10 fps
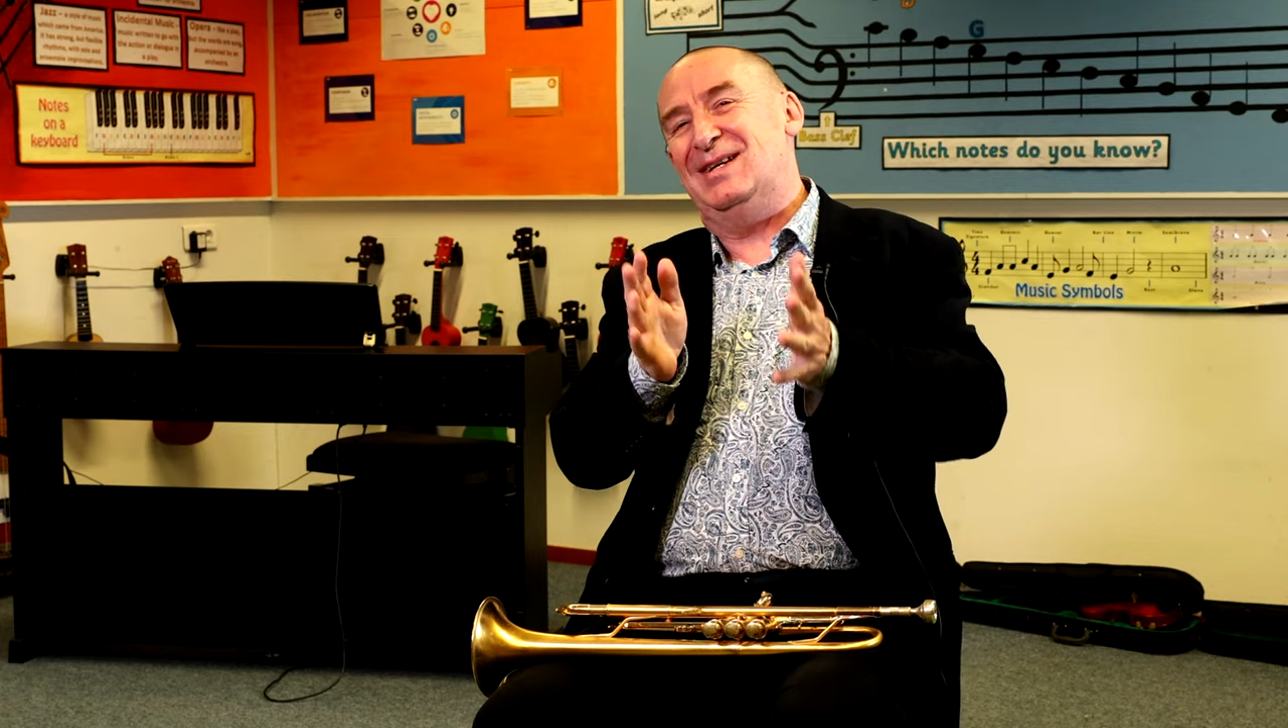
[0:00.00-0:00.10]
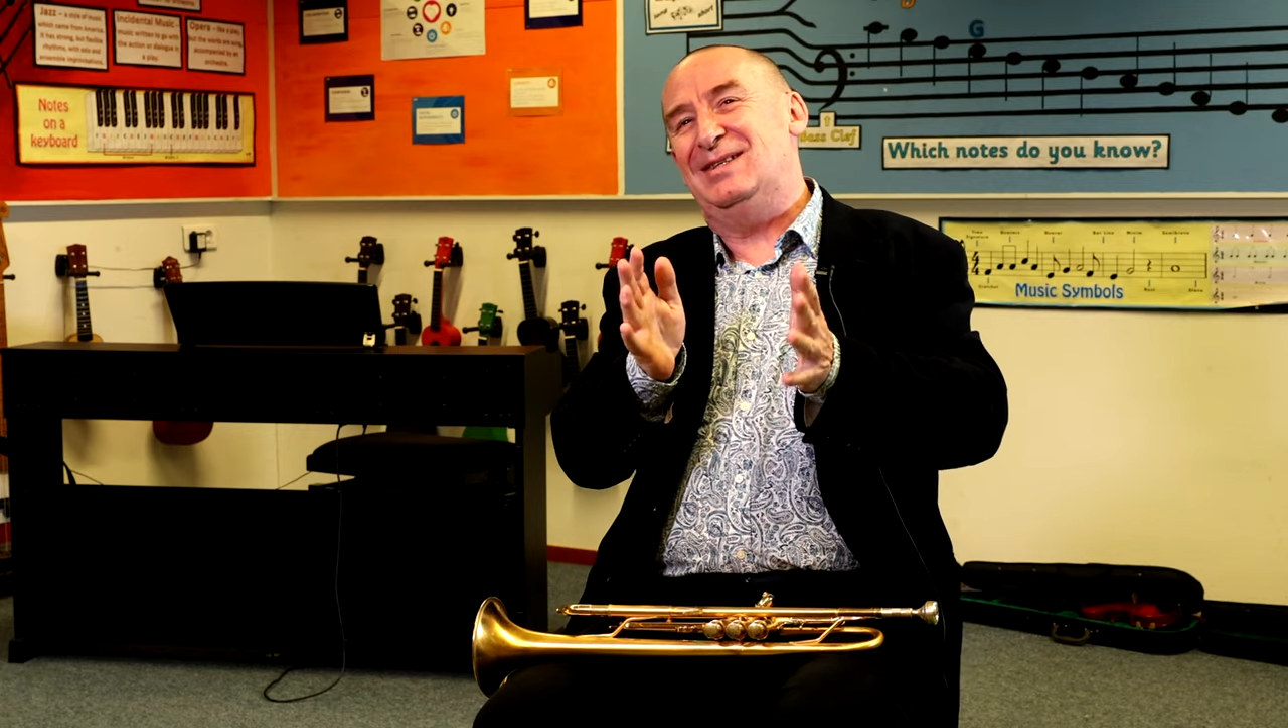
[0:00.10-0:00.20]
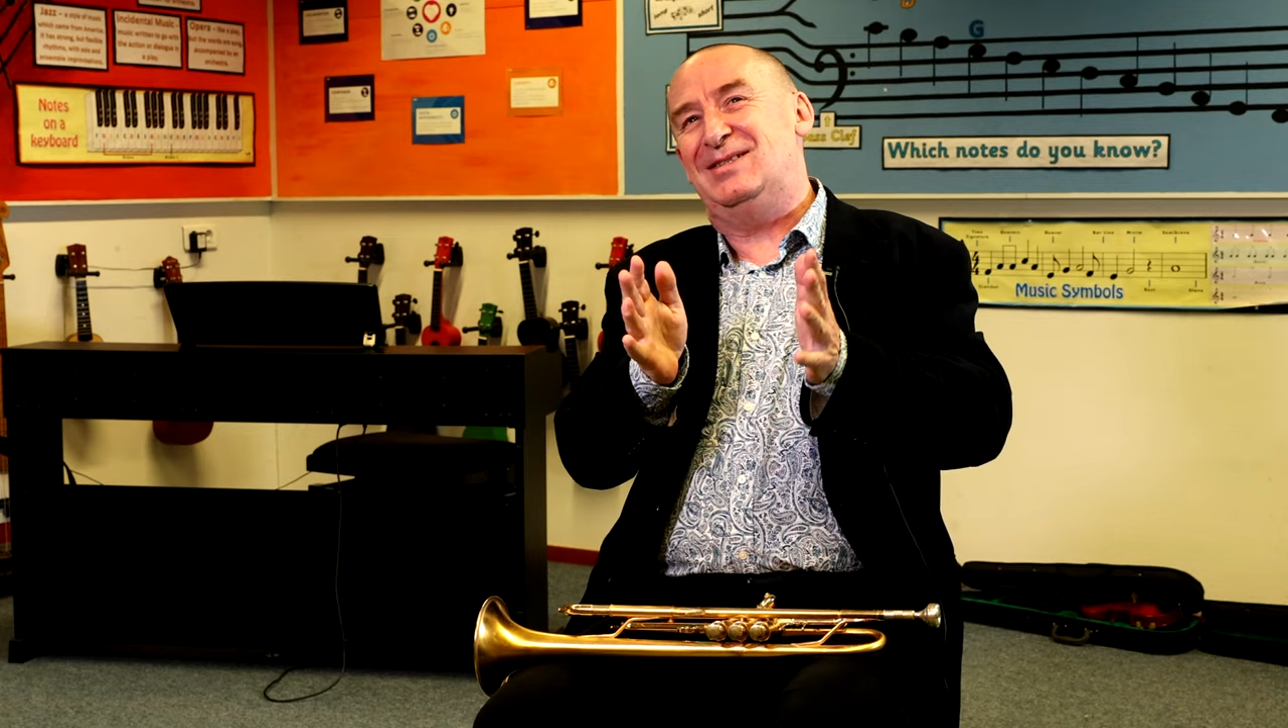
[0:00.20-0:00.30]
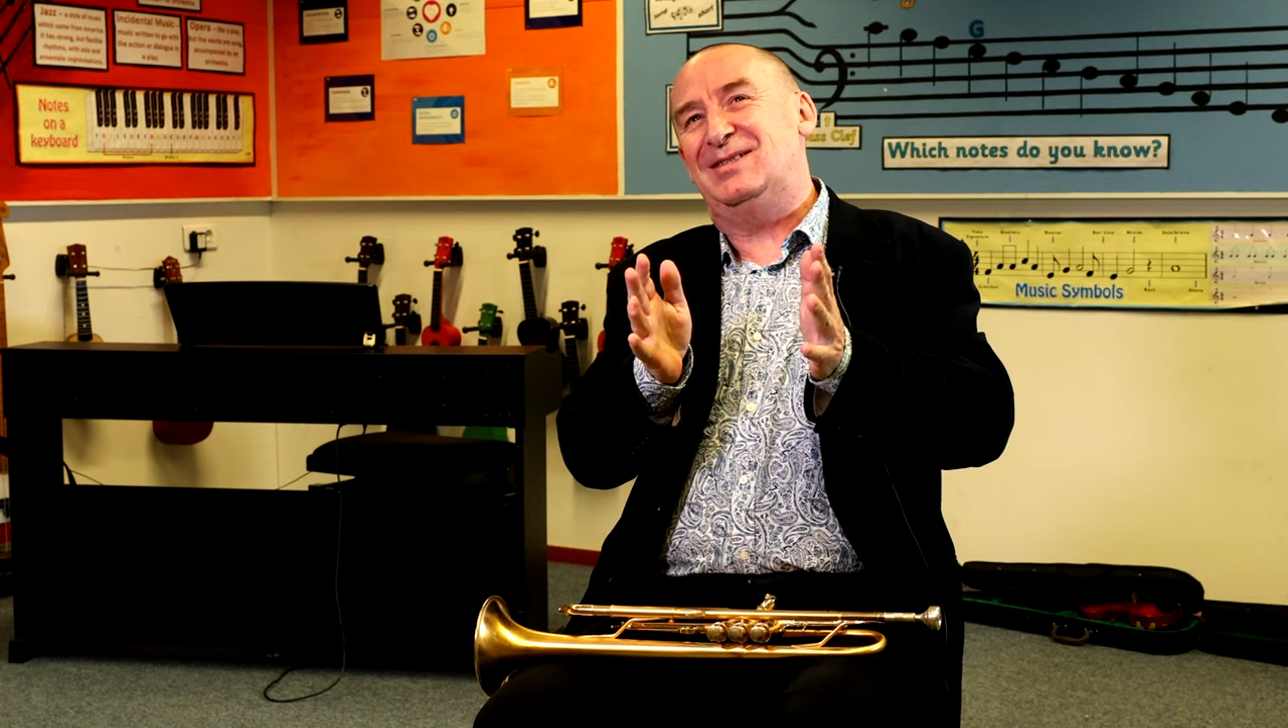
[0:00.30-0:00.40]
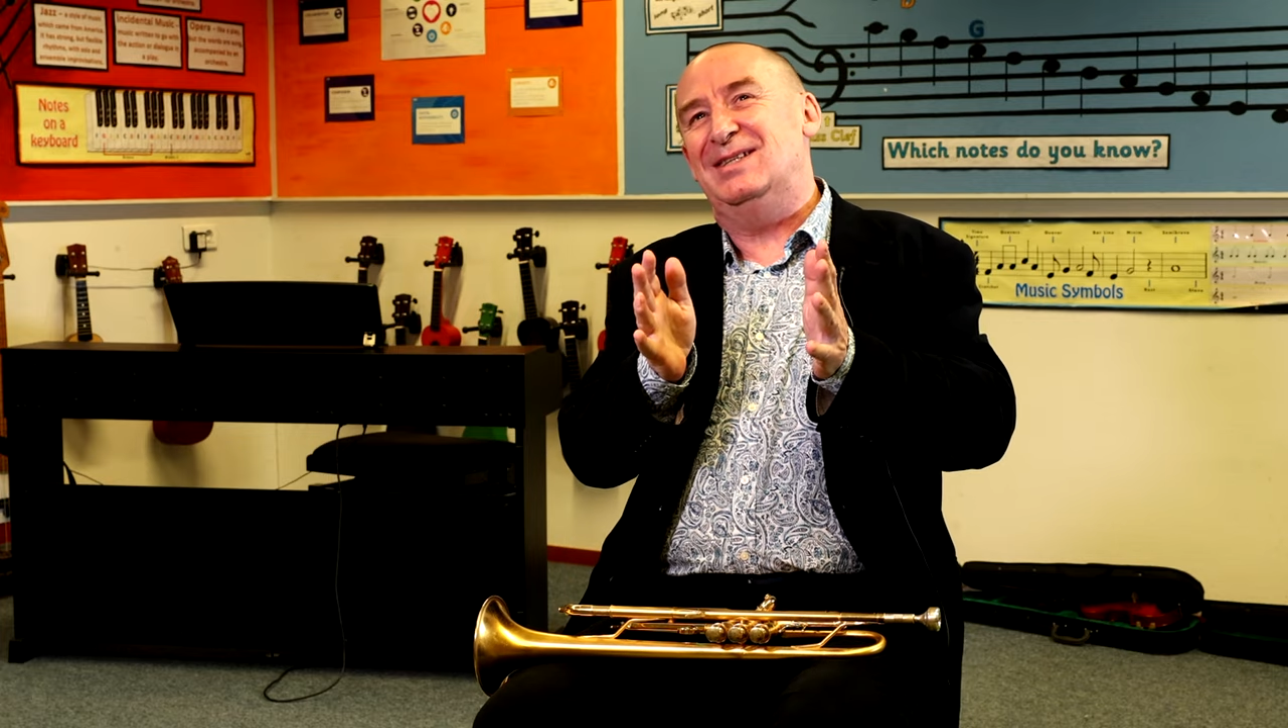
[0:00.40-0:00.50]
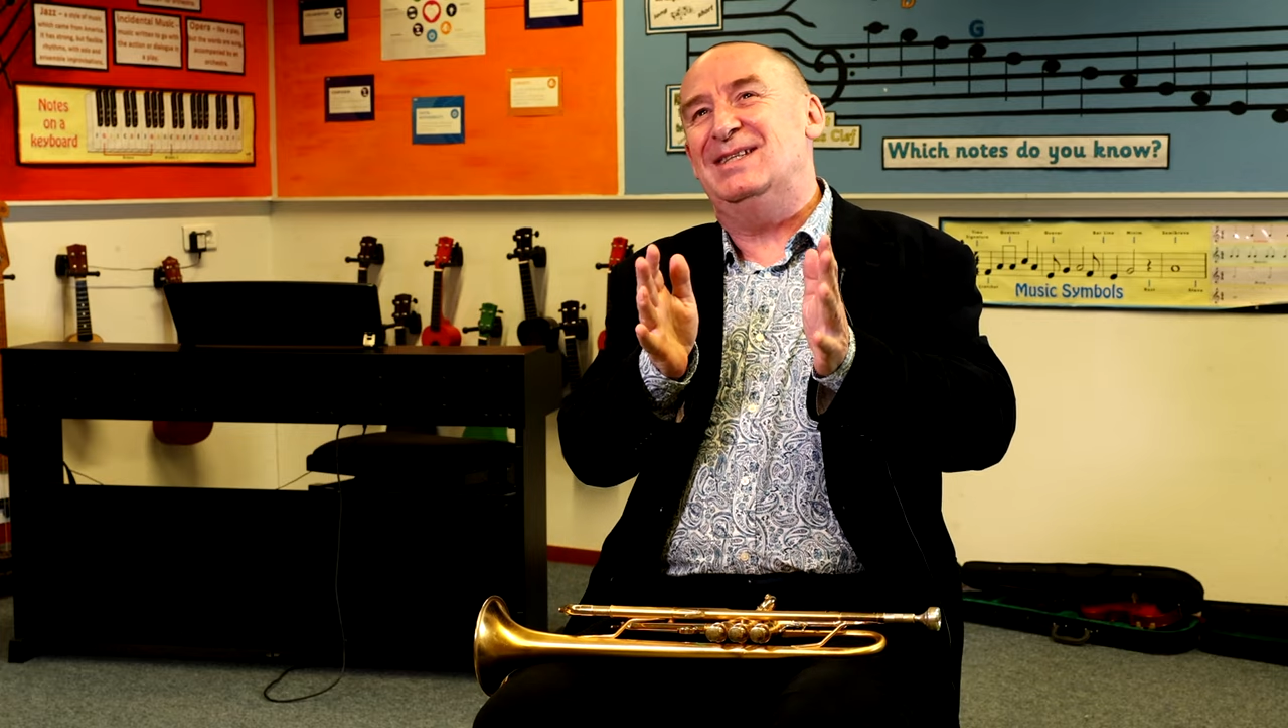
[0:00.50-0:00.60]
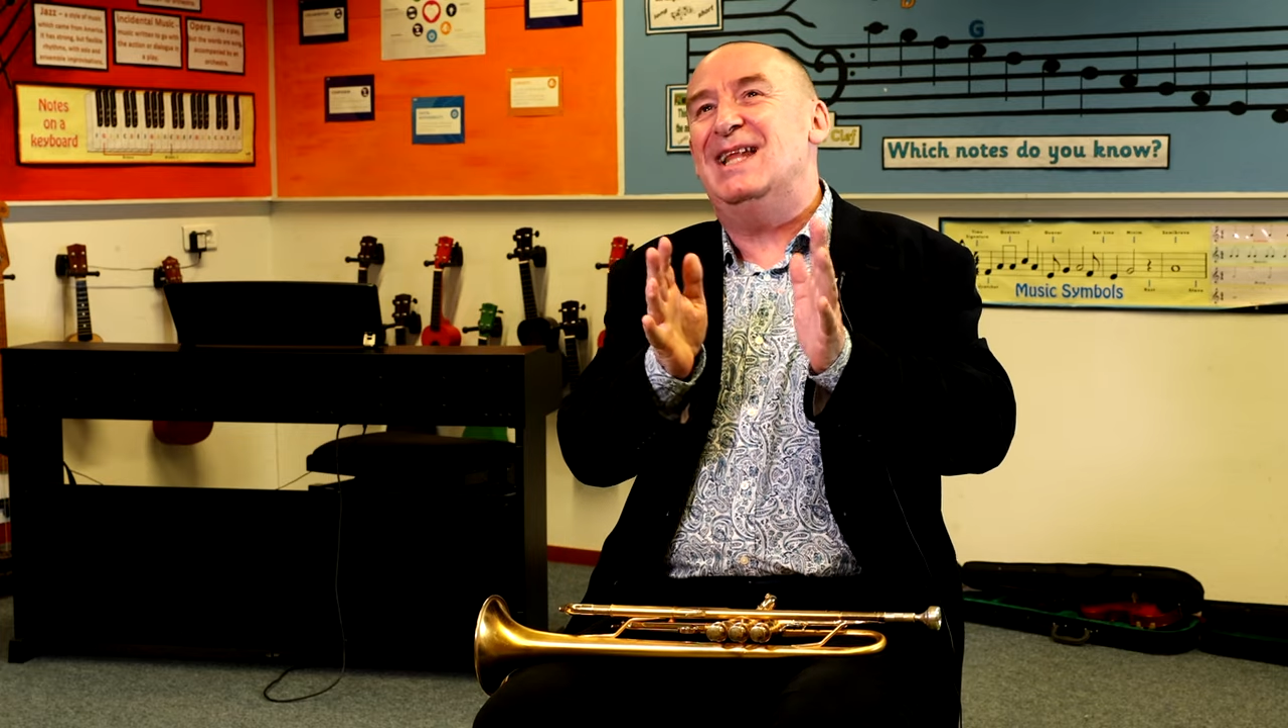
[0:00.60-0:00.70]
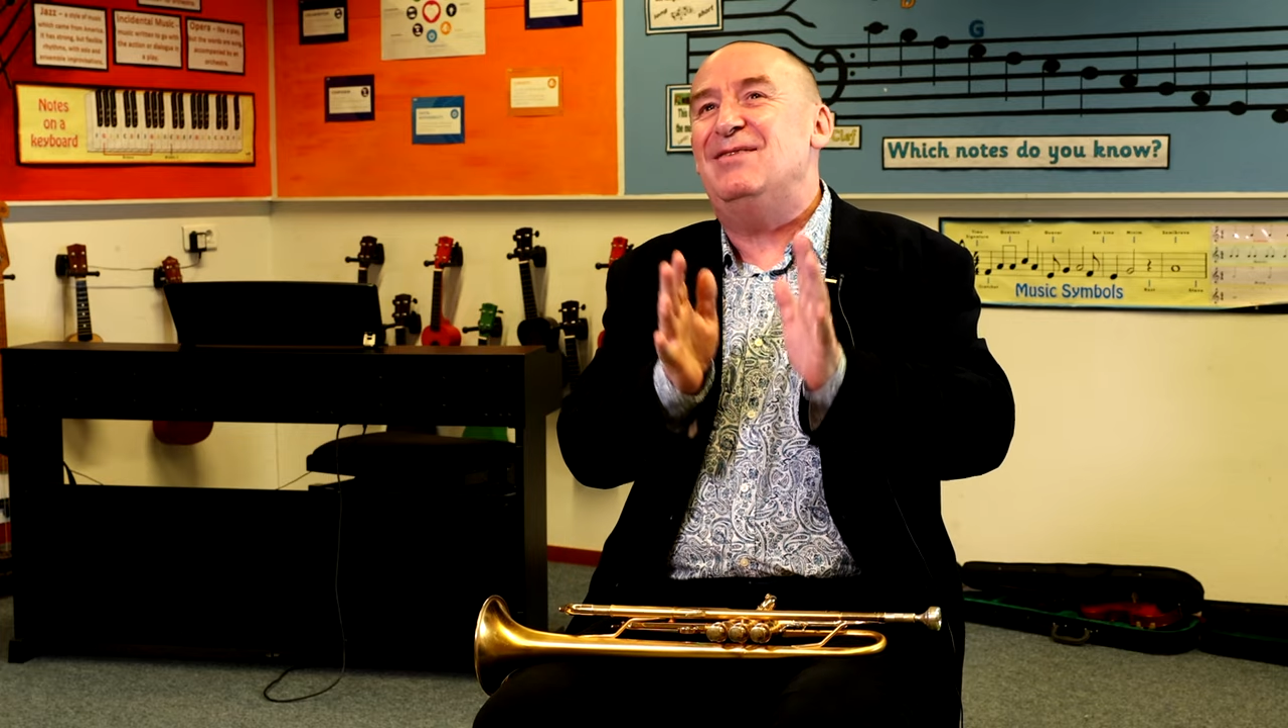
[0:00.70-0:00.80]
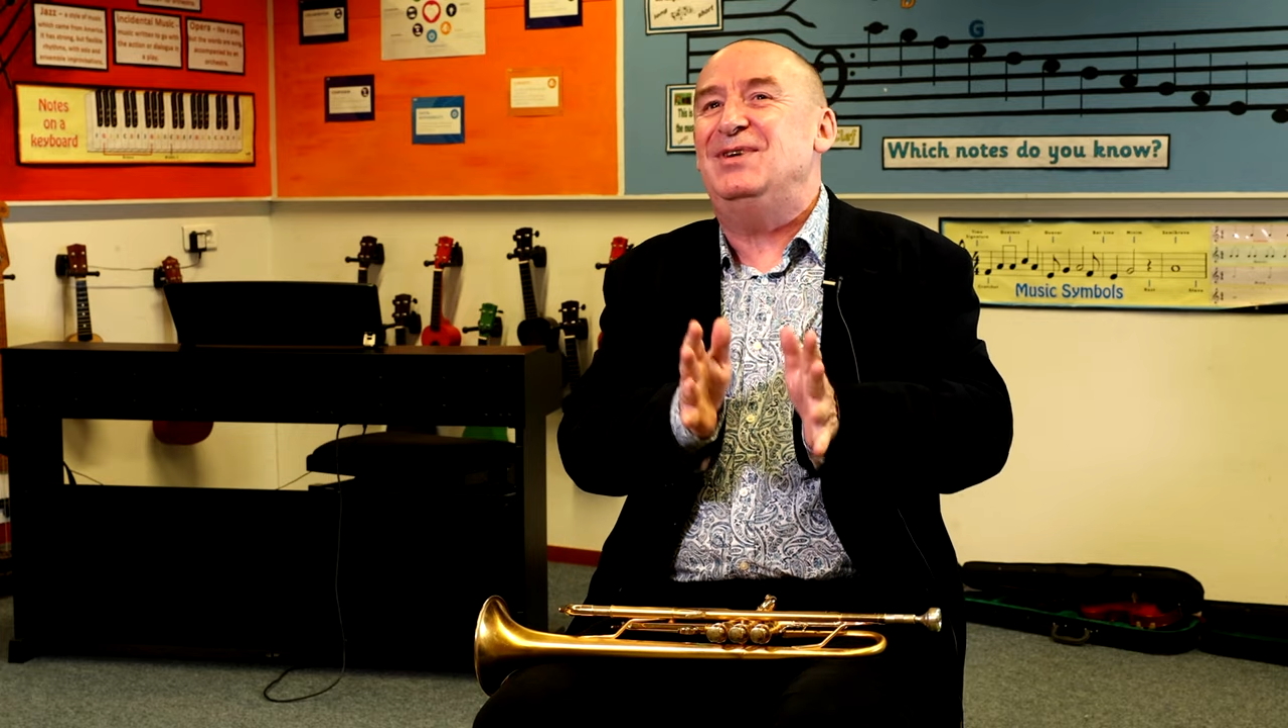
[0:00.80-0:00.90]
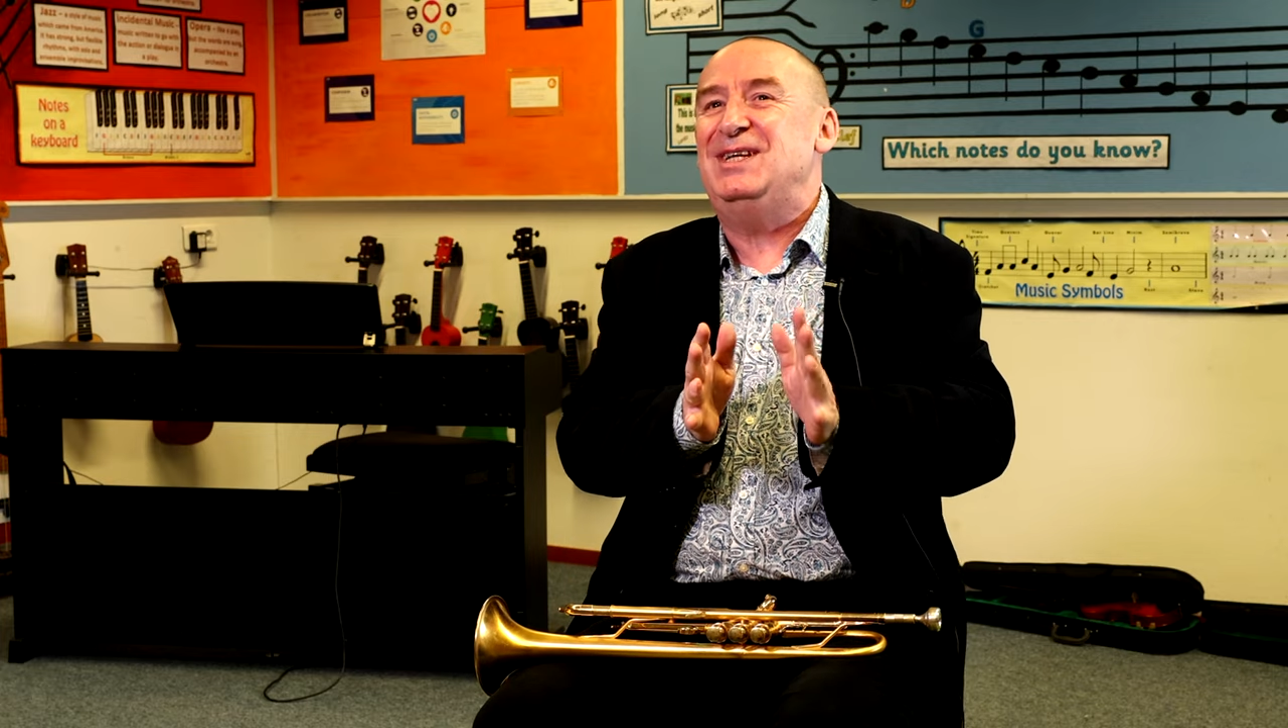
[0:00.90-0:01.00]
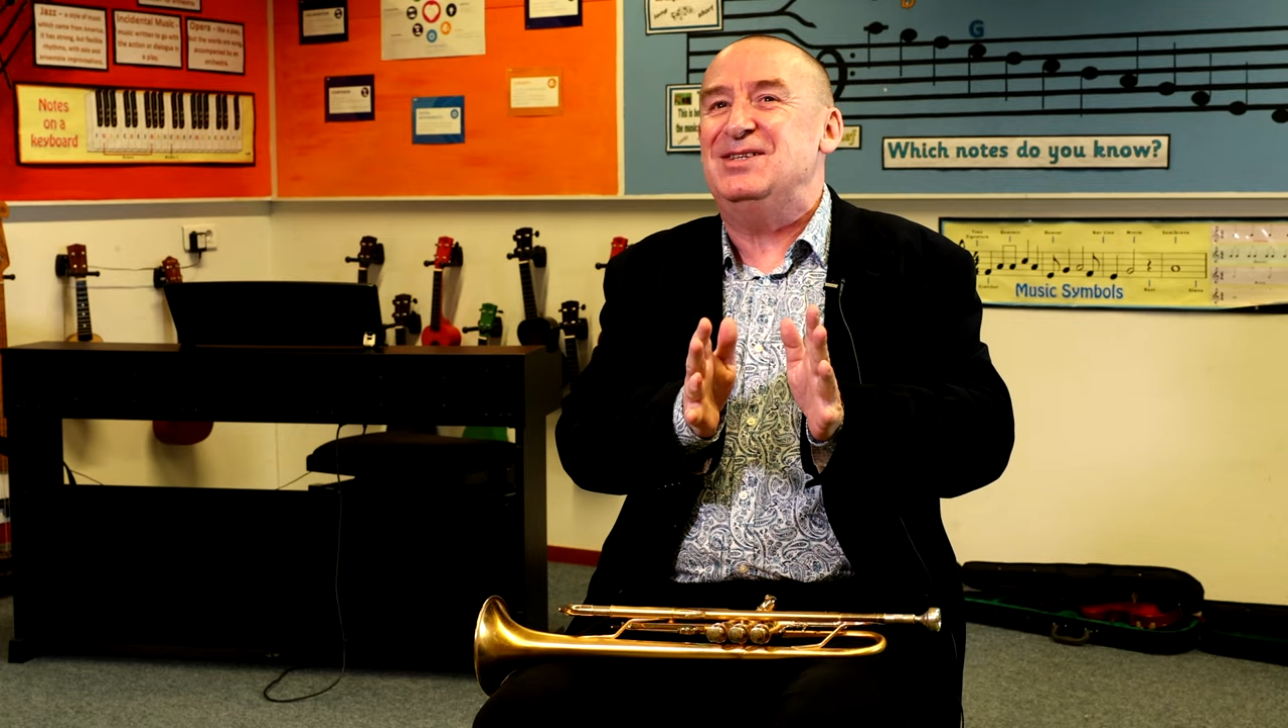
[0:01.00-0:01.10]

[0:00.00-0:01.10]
it's lovely